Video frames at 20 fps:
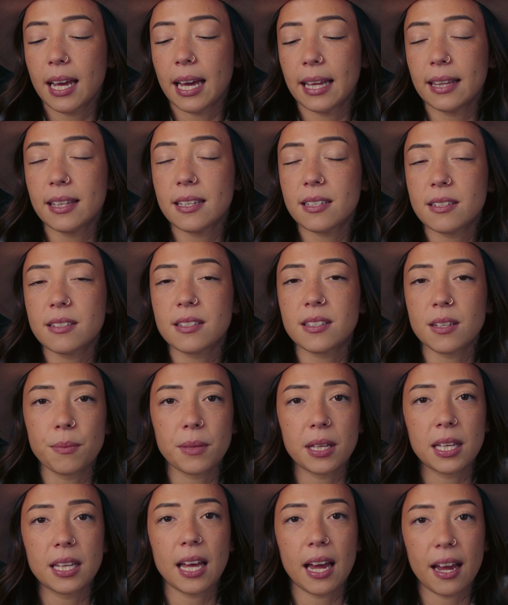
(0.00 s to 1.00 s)
And this is
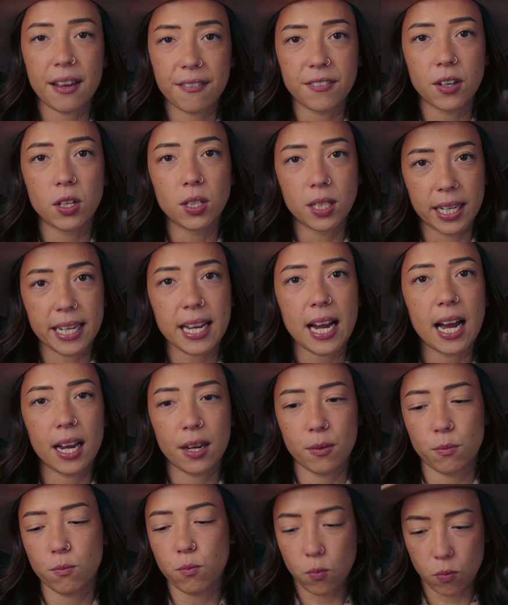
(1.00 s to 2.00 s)
something that I felt like
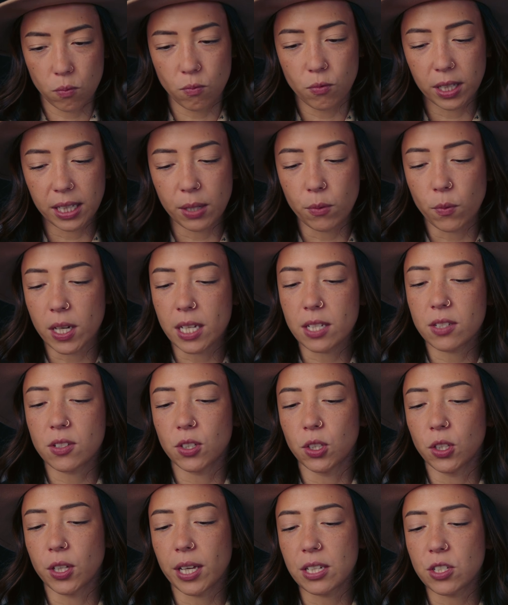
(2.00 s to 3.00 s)
I really wanted
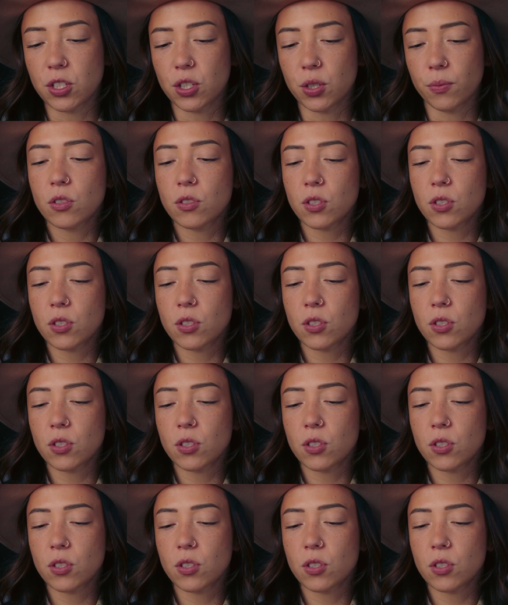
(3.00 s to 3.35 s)
to look into.